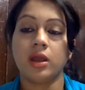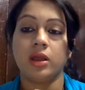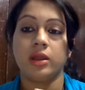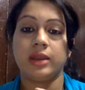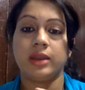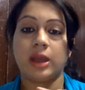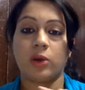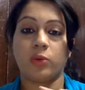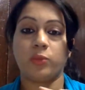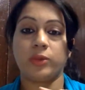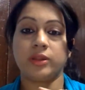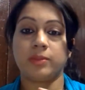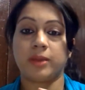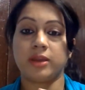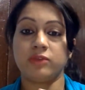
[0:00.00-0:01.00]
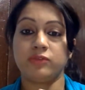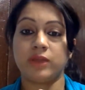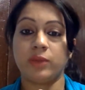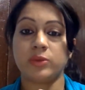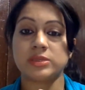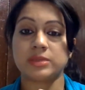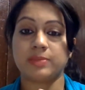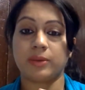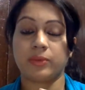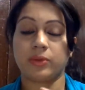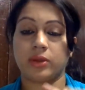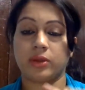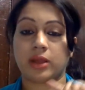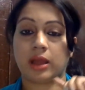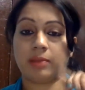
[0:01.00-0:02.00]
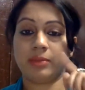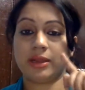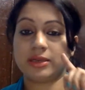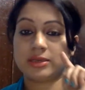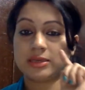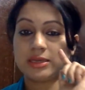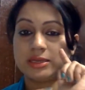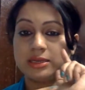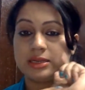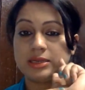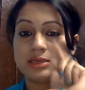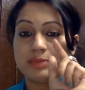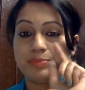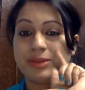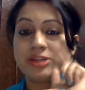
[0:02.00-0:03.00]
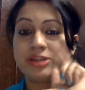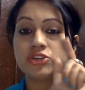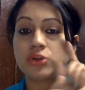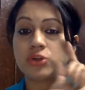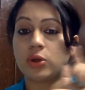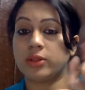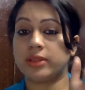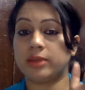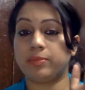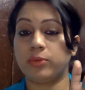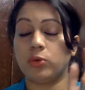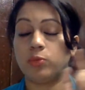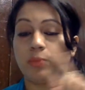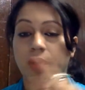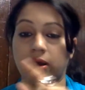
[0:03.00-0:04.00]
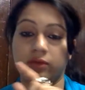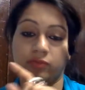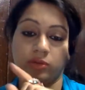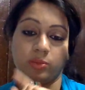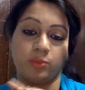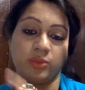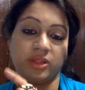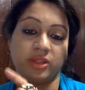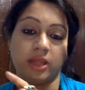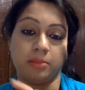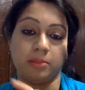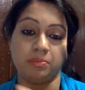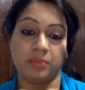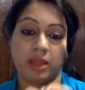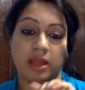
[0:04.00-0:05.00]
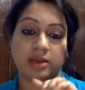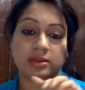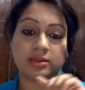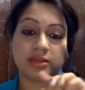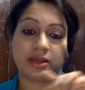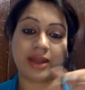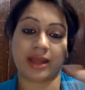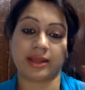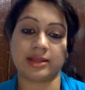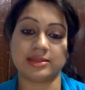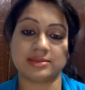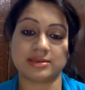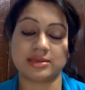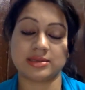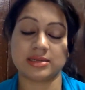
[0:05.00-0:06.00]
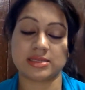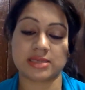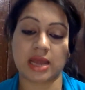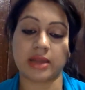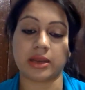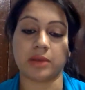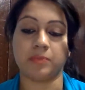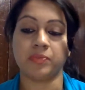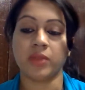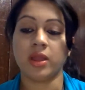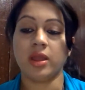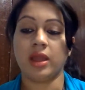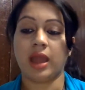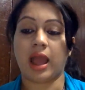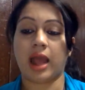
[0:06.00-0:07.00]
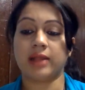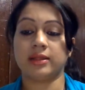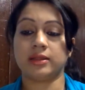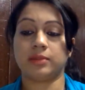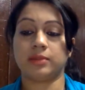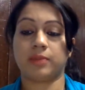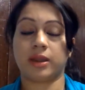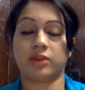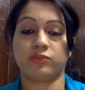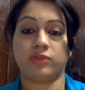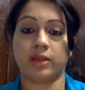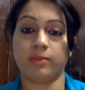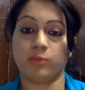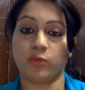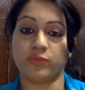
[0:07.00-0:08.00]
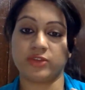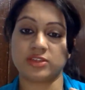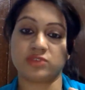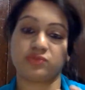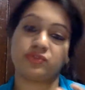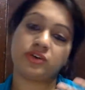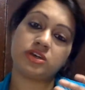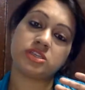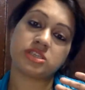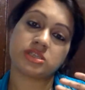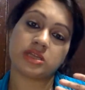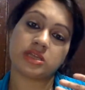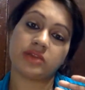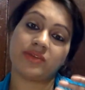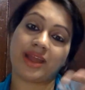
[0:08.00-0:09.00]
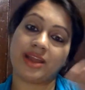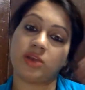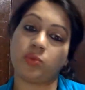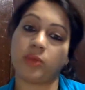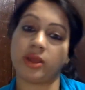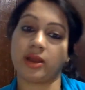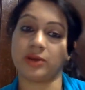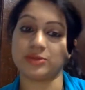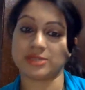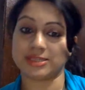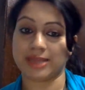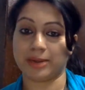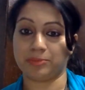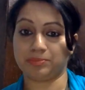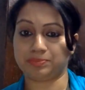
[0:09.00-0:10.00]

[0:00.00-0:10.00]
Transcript: Now, when the butterfly was about to come, it pinched on the pupa from within, and the cracking started. And then the butterfly moved its first right wing outside.